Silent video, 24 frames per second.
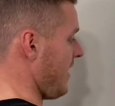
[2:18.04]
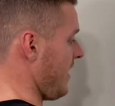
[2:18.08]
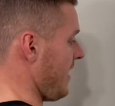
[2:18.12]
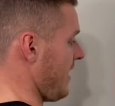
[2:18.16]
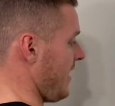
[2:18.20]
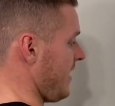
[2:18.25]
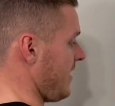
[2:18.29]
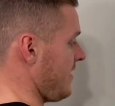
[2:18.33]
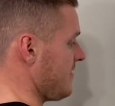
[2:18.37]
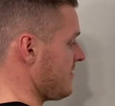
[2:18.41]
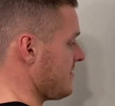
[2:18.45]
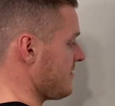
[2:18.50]

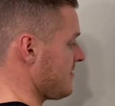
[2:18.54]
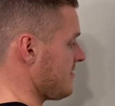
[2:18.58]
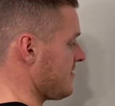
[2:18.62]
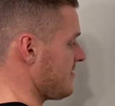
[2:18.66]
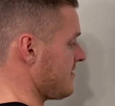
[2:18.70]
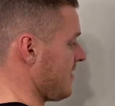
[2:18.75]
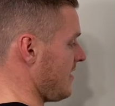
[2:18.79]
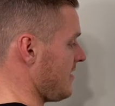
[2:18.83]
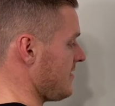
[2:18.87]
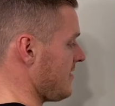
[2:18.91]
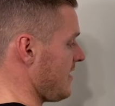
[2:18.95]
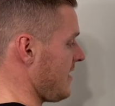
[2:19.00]
a
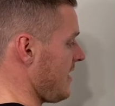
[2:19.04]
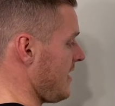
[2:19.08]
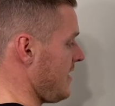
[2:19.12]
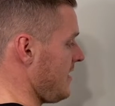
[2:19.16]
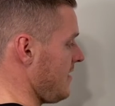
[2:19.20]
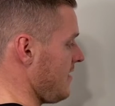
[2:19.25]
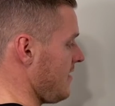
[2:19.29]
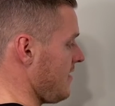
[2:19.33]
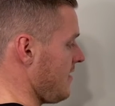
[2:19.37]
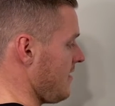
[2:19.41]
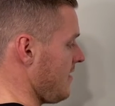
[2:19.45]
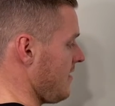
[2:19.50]

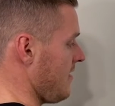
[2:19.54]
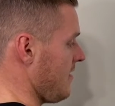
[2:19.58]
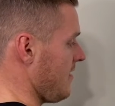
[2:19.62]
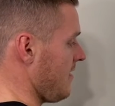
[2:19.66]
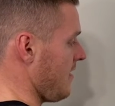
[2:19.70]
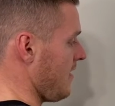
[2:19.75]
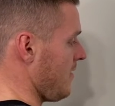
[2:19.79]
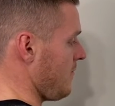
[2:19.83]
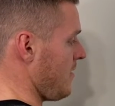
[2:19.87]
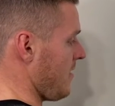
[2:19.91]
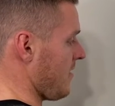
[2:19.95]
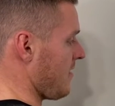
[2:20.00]
Sunday
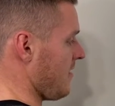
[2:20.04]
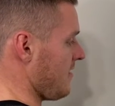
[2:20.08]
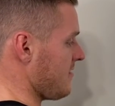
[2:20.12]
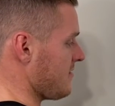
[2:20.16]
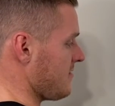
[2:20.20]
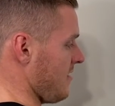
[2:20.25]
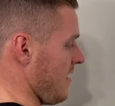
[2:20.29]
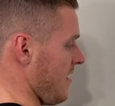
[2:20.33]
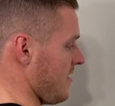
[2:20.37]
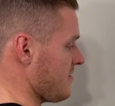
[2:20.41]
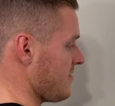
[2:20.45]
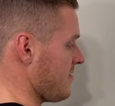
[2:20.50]
because
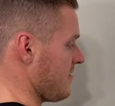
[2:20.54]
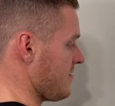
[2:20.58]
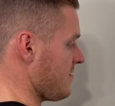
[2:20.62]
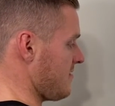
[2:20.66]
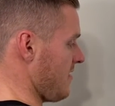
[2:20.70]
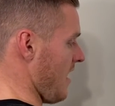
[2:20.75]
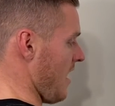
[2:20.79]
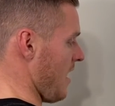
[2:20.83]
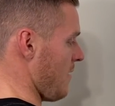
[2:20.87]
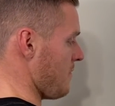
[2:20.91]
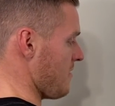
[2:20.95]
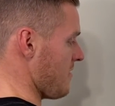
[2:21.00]
that's the
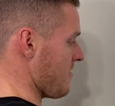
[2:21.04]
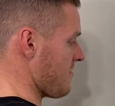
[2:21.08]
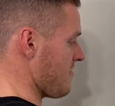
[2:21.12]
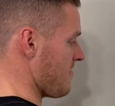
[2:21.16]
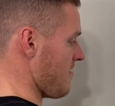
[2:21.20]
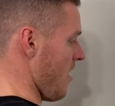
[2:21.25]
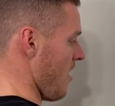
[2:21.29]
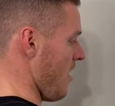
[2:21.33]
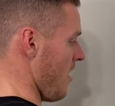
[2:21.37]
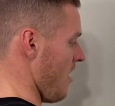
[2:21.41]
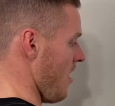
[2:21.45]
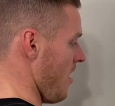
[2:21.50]
Sabbath
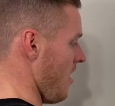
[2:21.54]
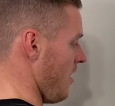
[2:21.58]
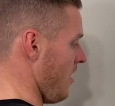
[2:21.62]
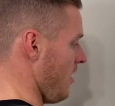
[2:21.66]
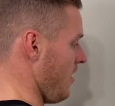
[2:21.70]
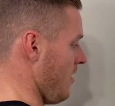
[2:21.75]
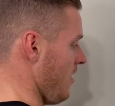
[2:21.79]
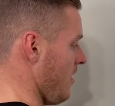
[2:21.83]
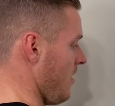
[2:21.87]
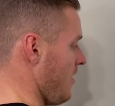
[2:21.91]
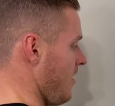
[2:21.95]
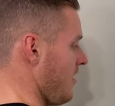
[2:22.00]

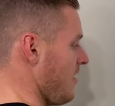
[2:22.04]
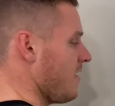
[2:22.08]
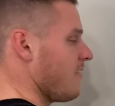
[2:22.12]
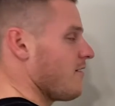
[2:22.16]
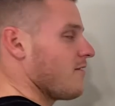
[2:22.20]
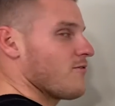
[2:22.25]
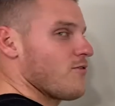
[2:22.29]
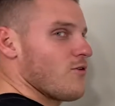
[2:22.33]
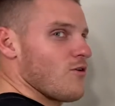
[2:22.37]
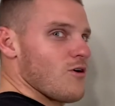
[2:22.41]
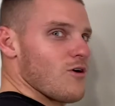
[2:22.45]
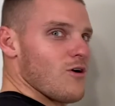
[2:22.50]
day
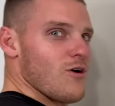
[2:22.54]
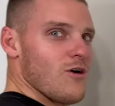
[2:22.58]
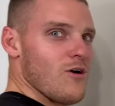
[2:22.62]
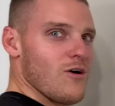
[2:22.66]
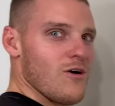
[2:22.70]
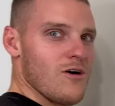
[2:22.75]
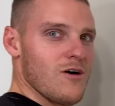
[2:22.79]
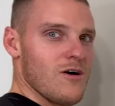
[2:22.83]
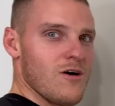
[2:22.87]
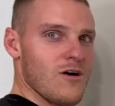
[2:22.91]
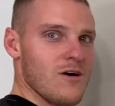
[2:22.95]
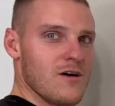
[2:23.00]
for,
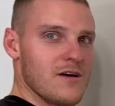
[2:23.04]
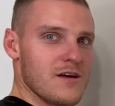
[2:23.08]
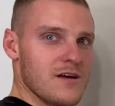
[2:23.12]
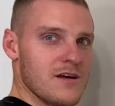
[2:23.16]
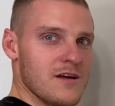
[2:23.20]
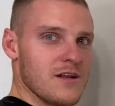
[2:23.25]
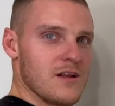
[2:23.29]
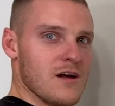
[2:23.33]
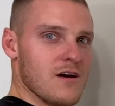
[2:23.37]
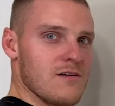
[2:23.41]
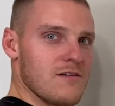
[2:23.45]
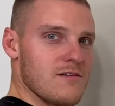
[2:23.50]

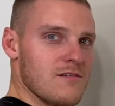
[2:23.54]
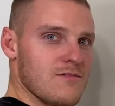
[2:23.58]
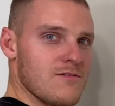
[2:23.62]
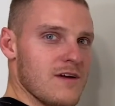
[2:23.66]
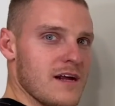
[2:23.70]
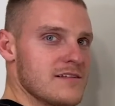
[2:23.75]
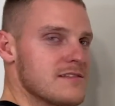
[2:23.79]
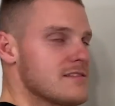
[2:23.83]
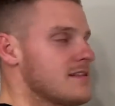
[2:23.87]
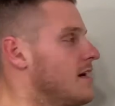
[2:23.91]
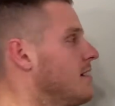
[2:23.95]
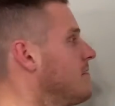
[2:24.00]

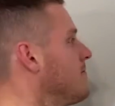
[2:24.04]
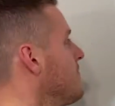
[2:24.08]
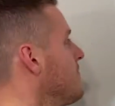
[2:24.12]
rest day.